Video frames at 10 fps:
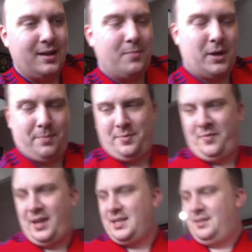But the
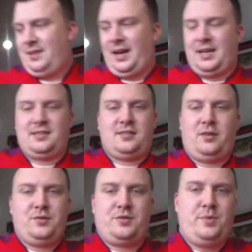fucking sack is
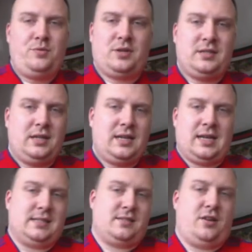so small, so it's only going to
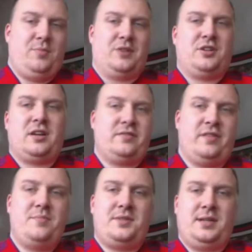get so much and go to
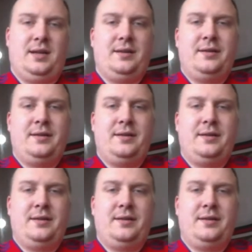empty it.